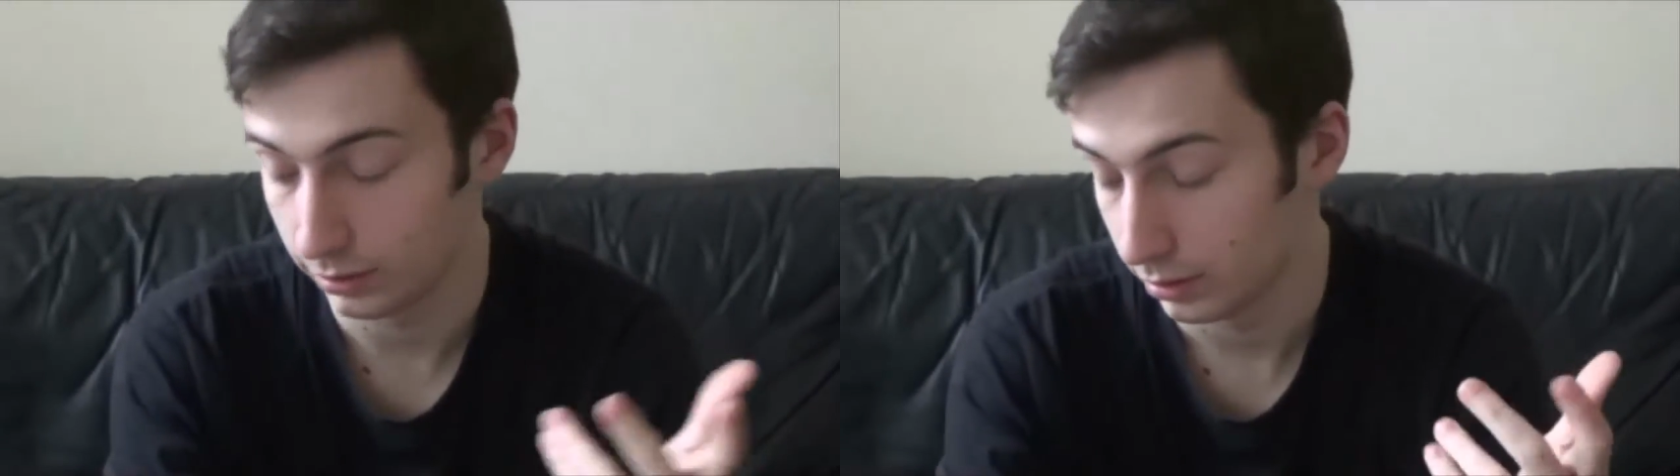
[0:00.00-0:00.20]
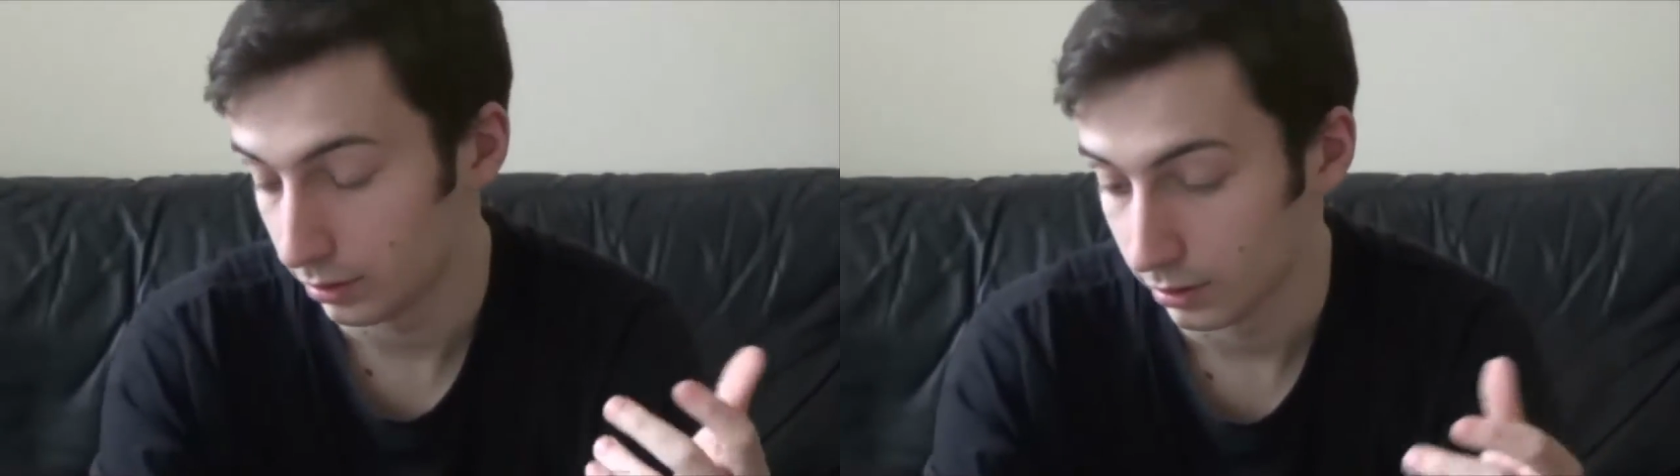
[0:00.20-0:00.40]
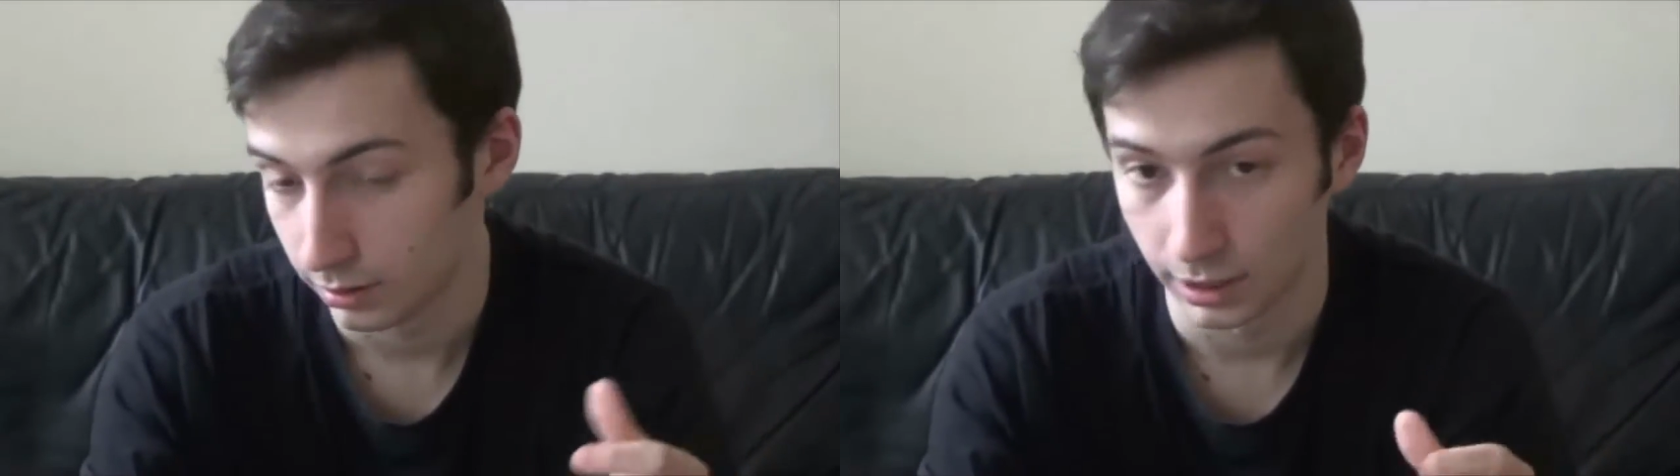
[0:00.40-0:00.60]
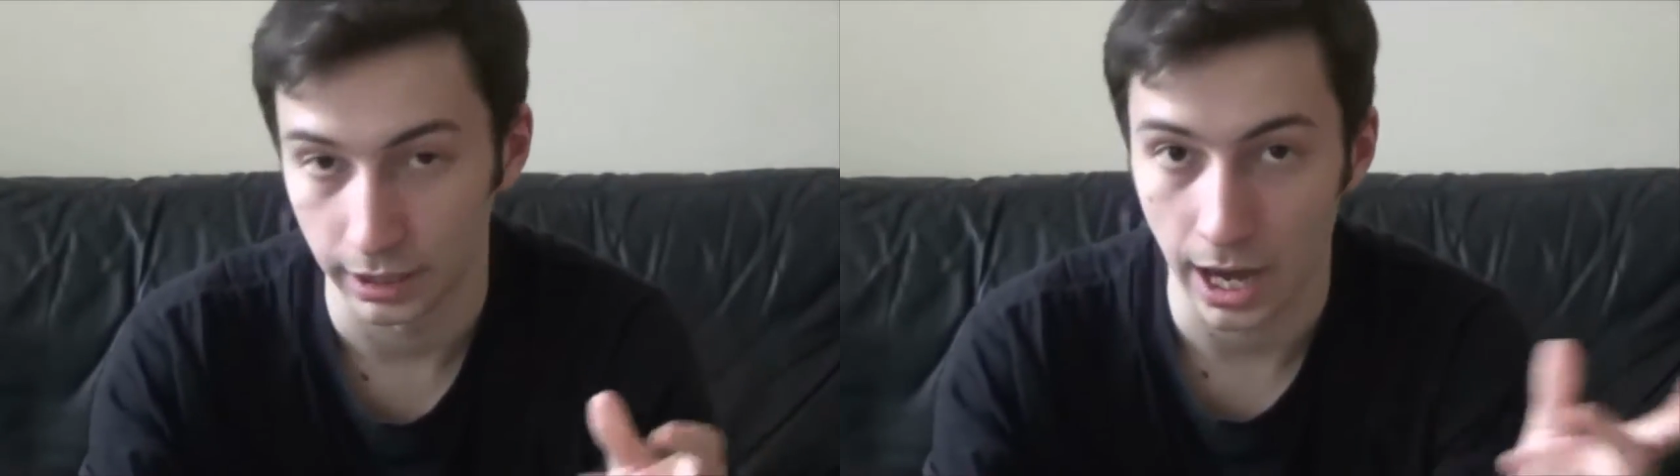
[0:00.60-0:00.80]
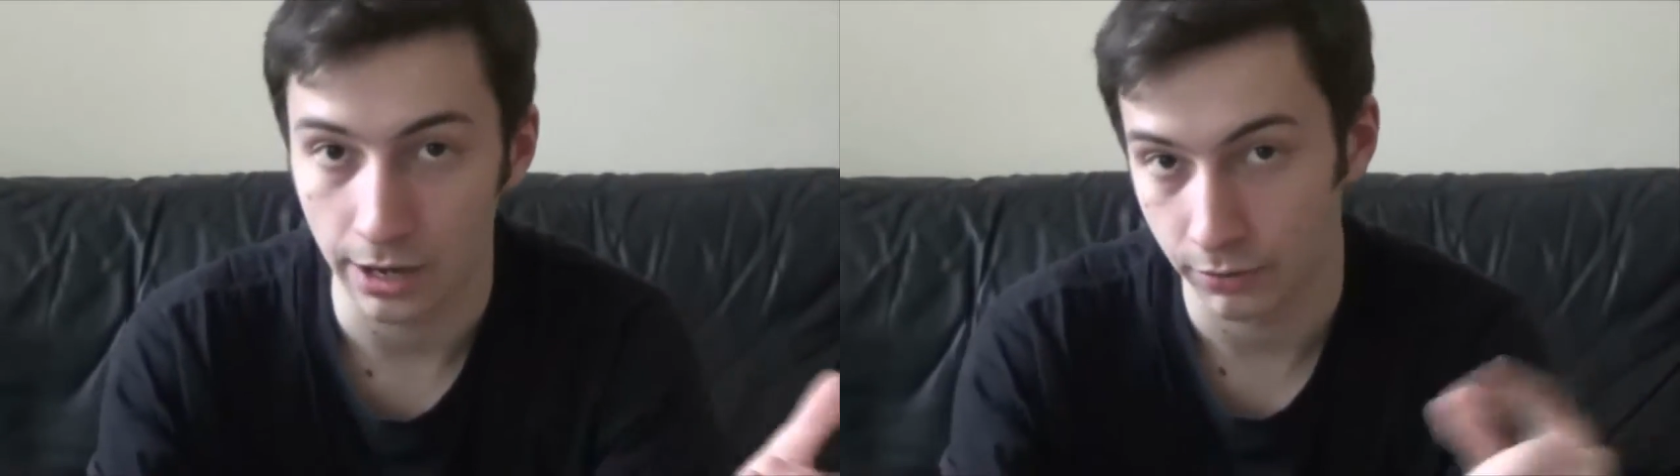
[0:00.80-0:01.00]
like aggro
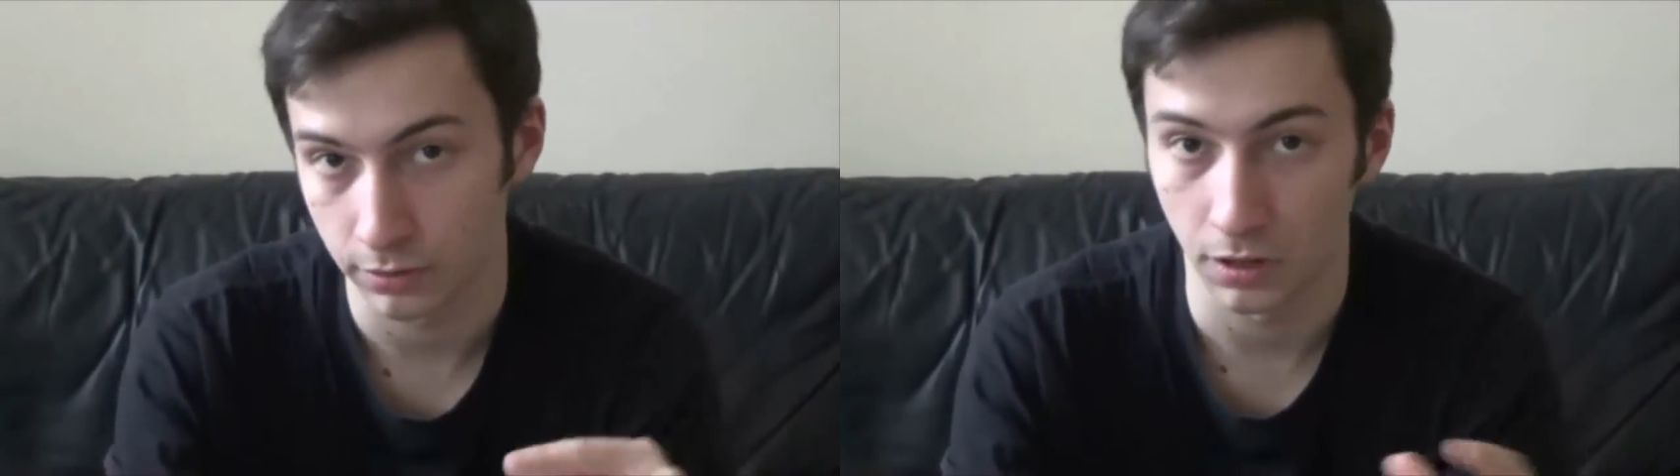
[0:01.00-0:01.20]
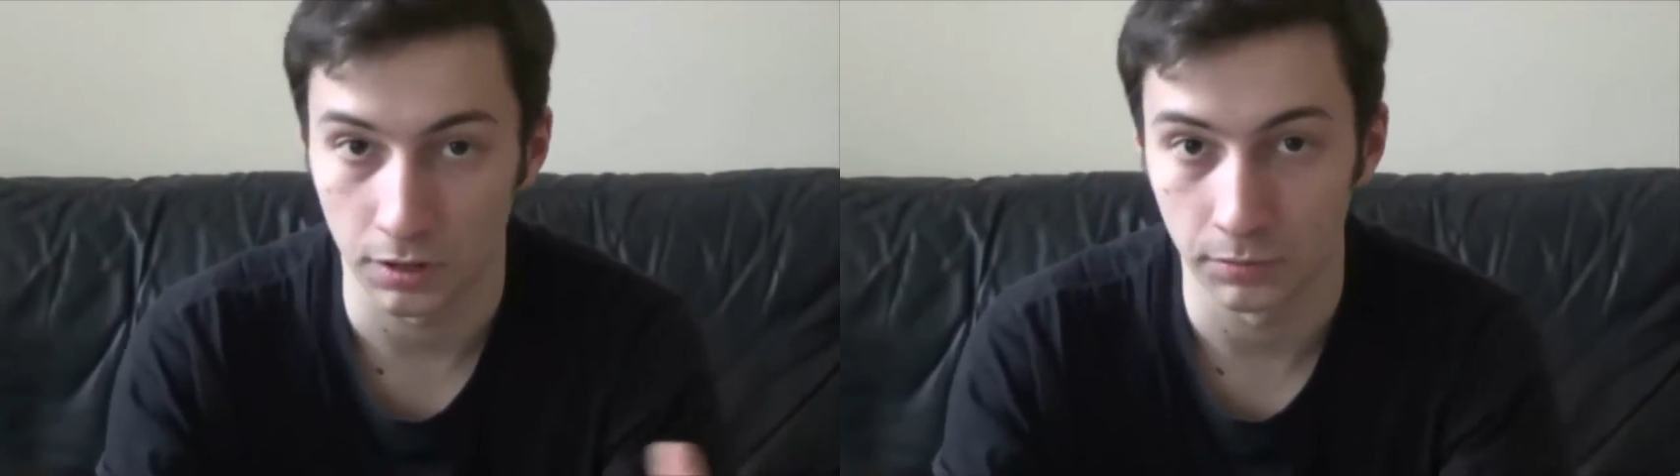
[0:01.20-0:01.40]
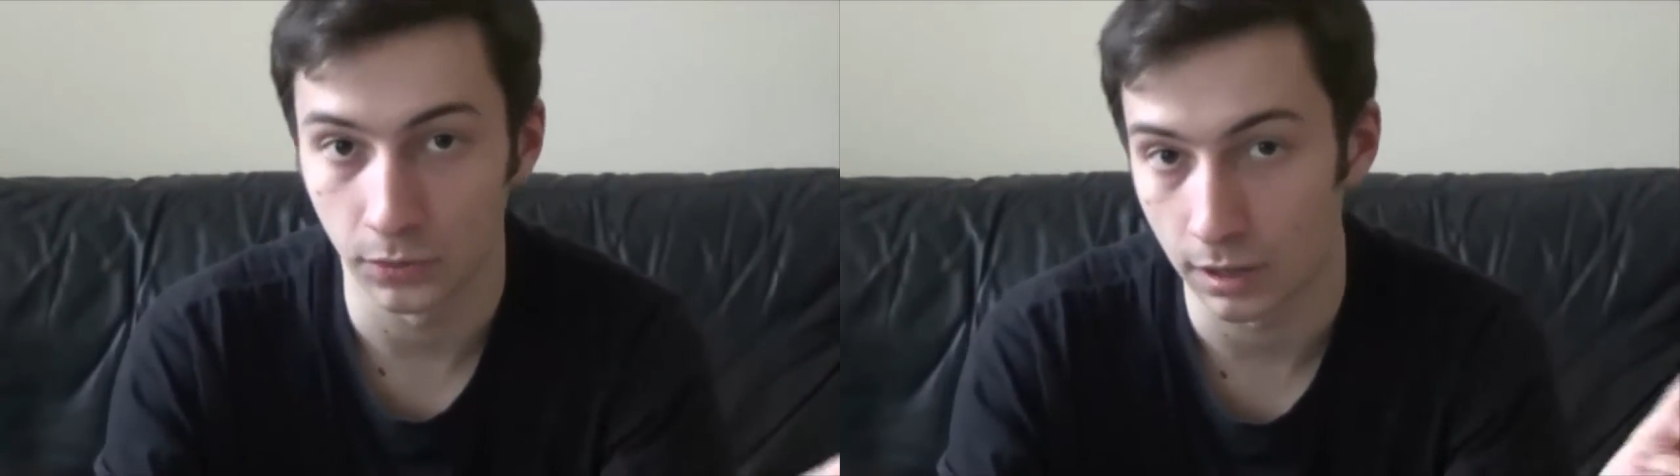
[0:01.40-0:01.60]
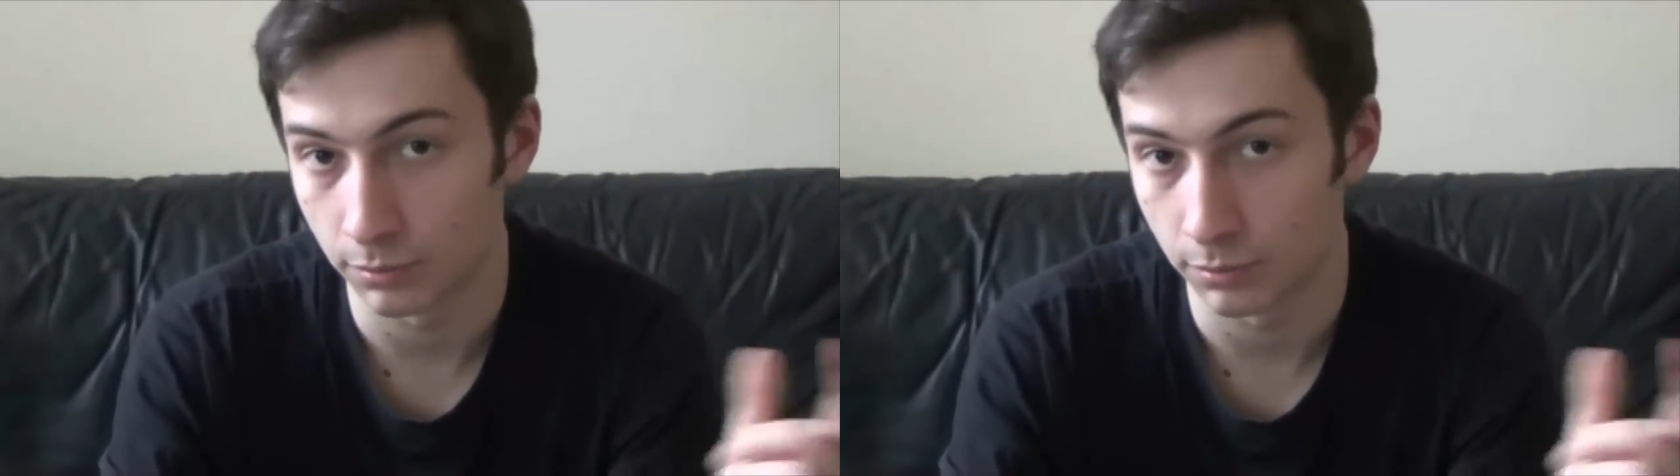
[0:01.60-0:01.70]
combo, aggro